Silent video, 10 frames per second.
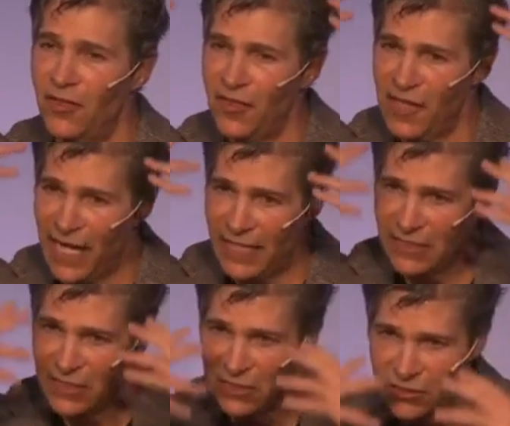the
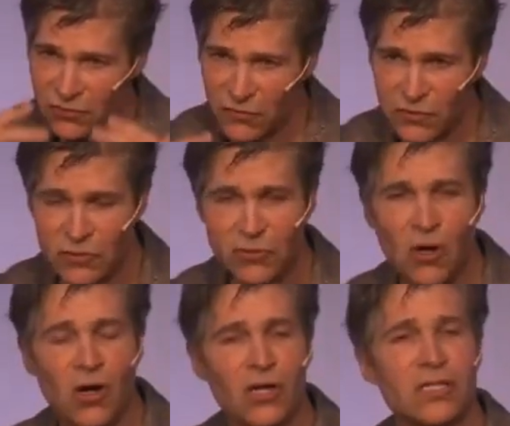ideas for the
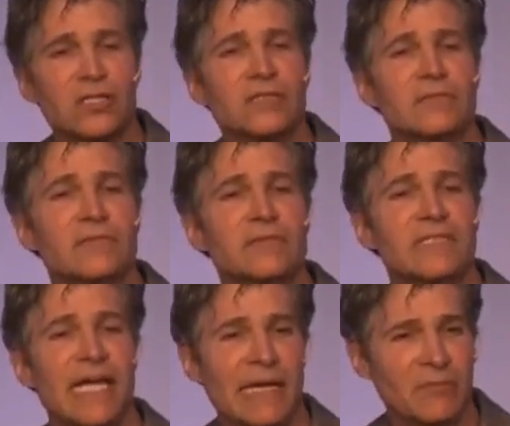talk
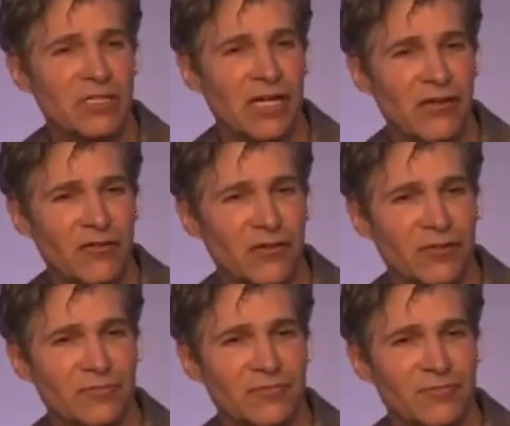came together.
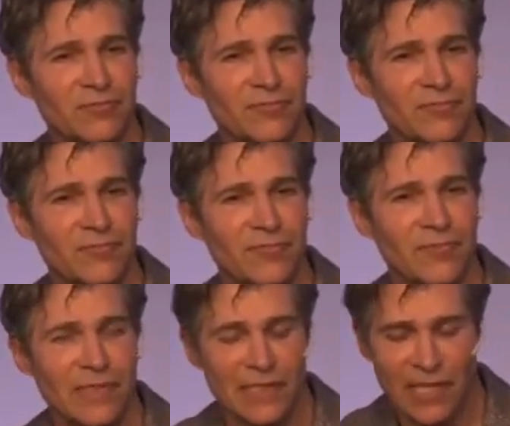
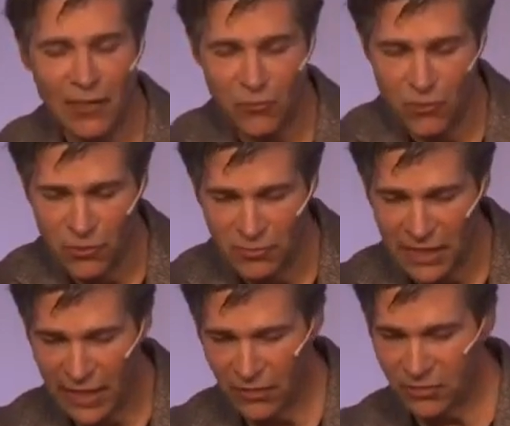I wrote them
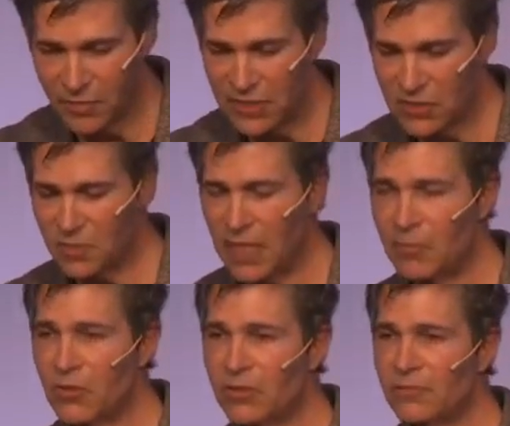down on a piece of
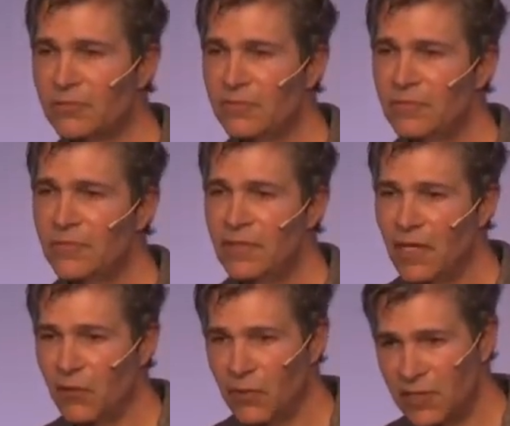paper.
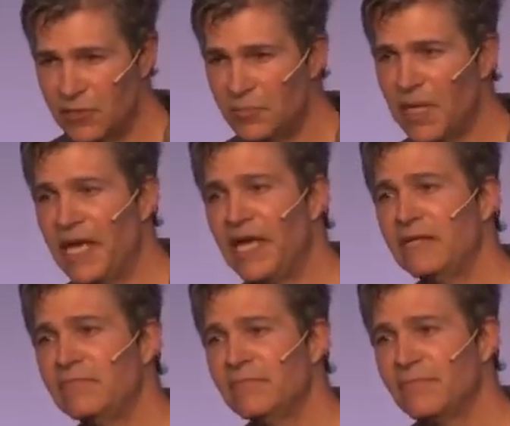I went to
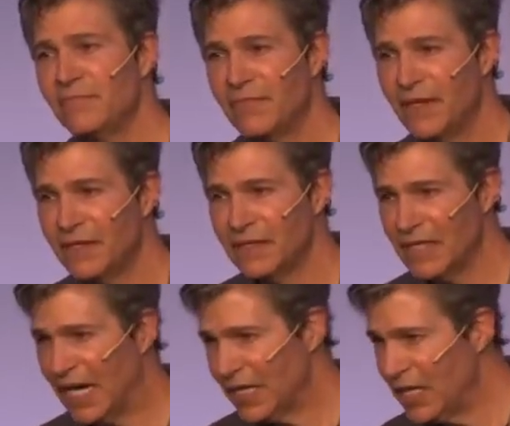bed,
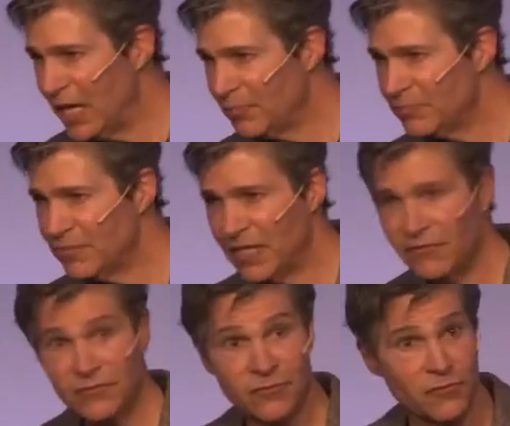got up
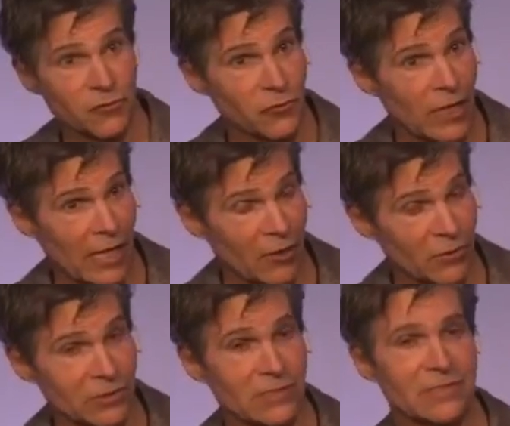after a few
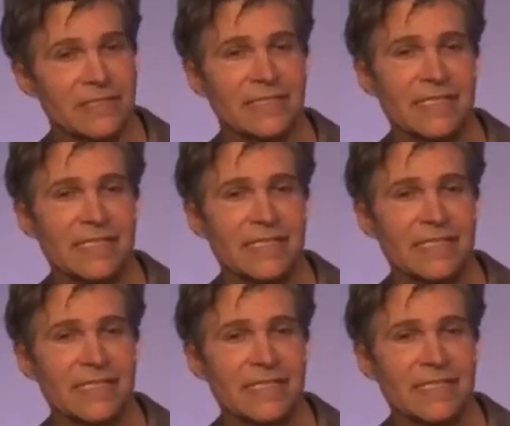hours,